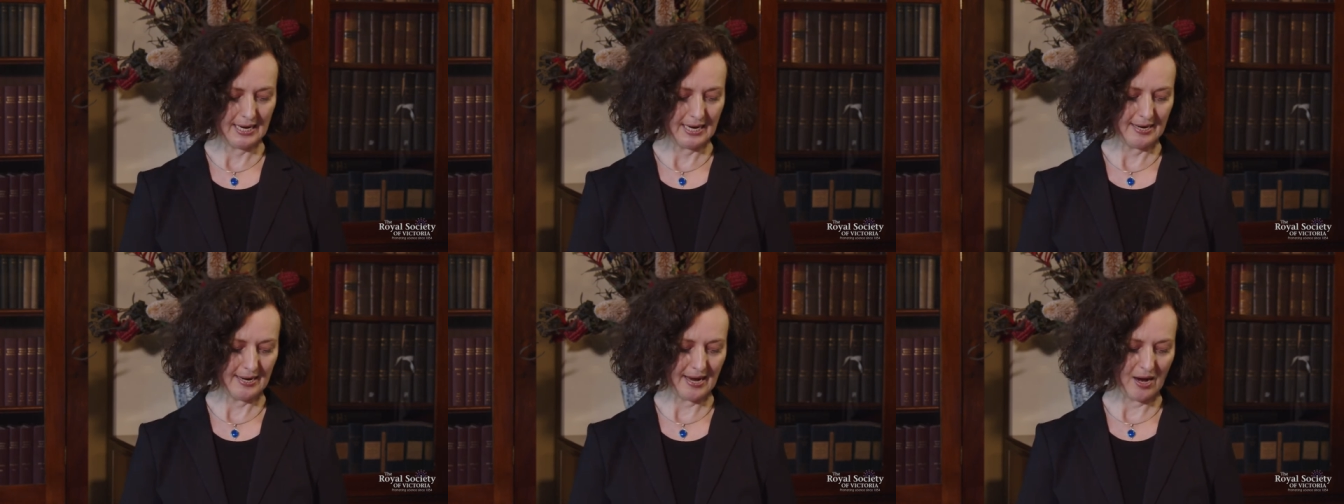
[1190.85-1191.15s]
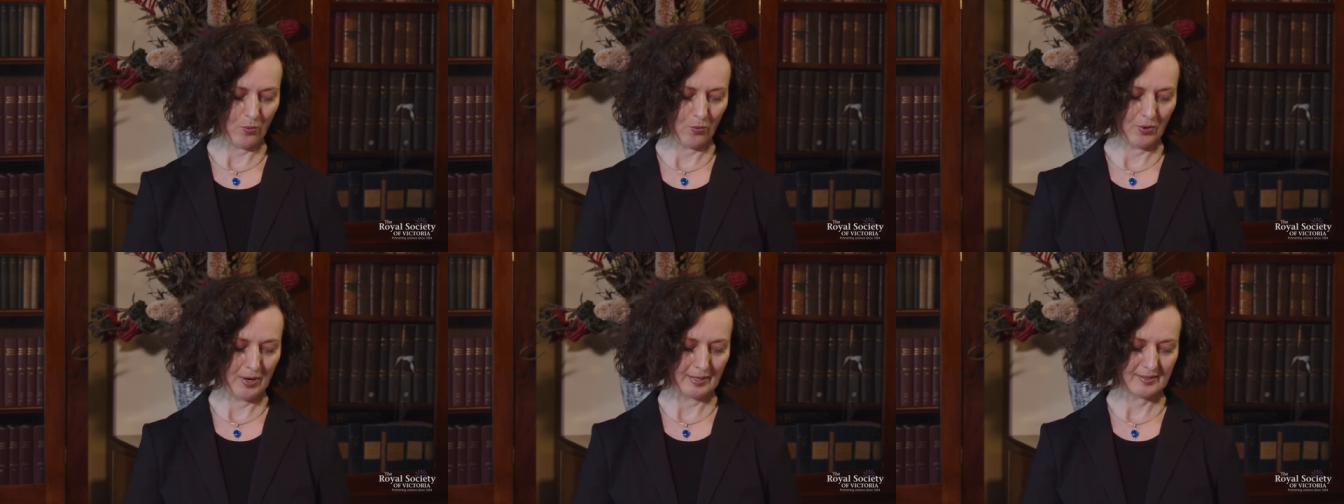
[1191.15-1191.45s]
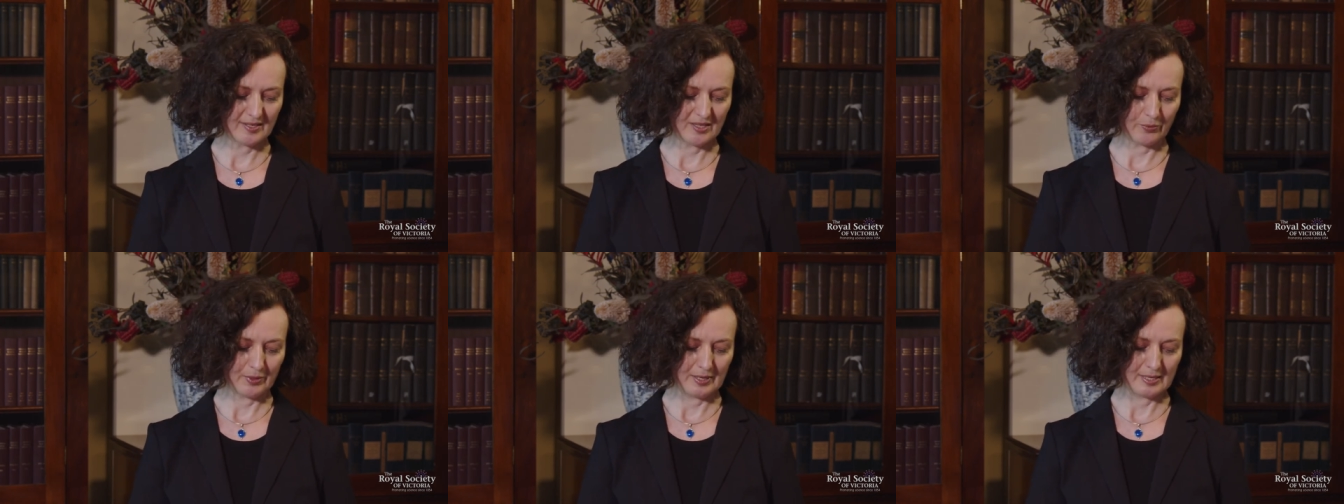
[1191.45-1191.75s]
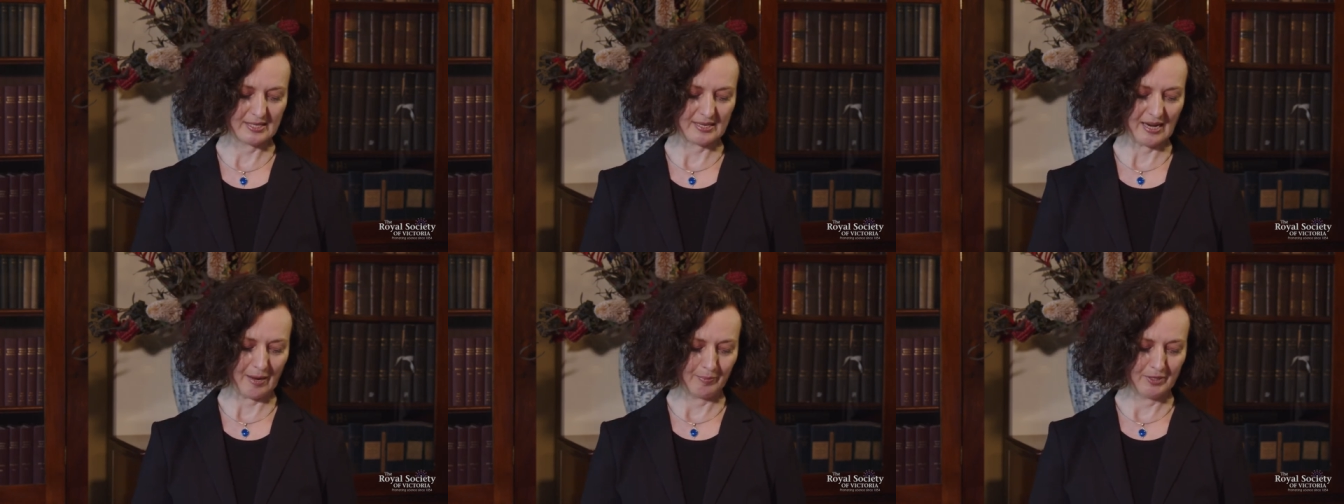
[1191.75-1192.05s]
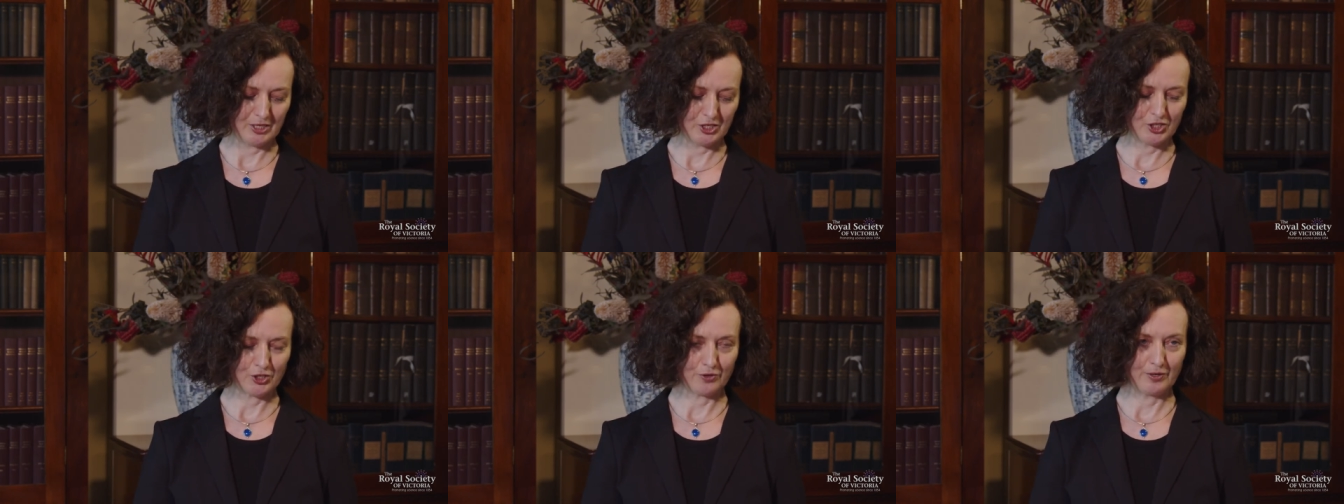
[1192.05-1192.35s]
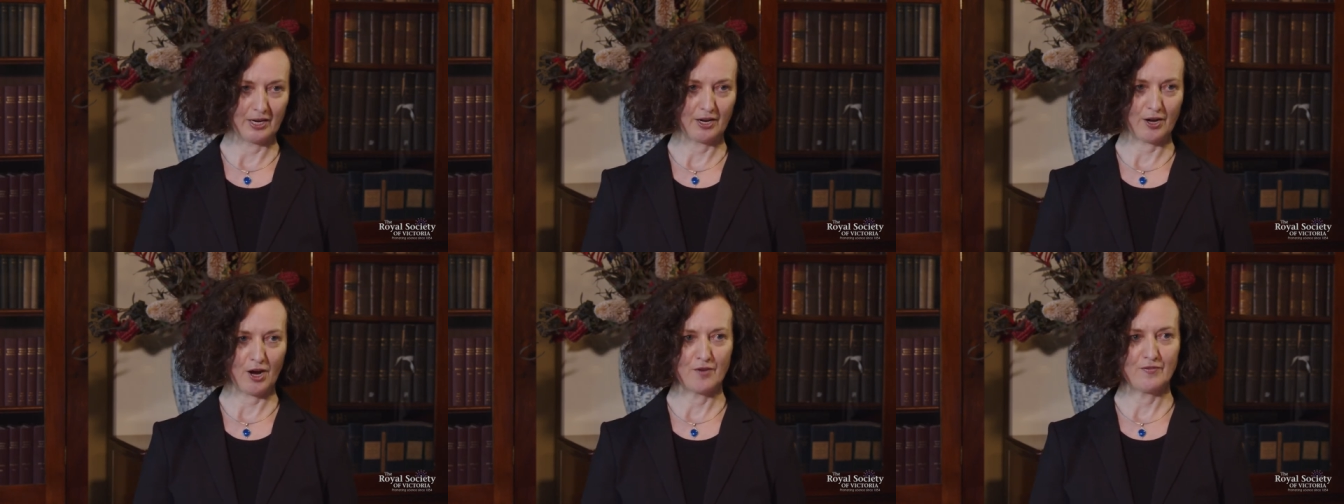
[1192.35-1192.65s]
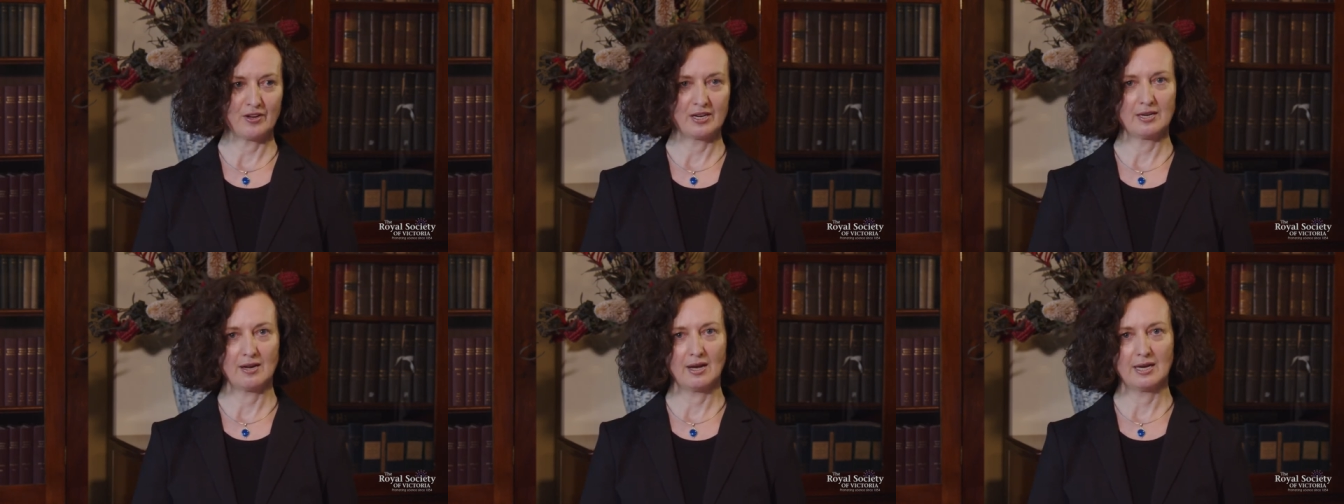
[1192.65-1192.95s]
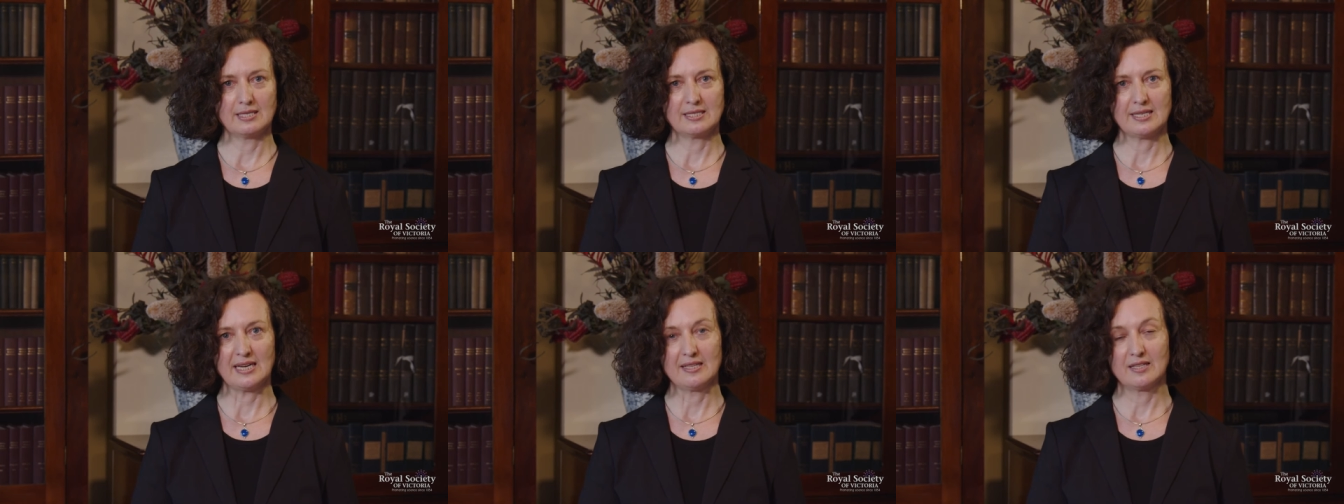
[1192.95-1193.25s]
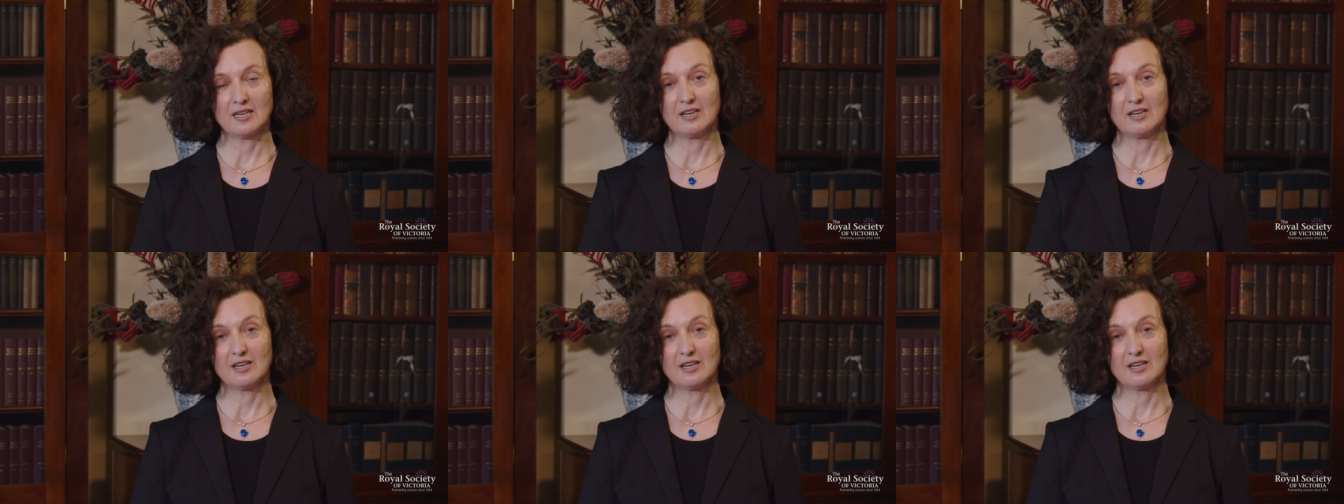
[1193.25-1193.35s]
networks that were established during COVID-19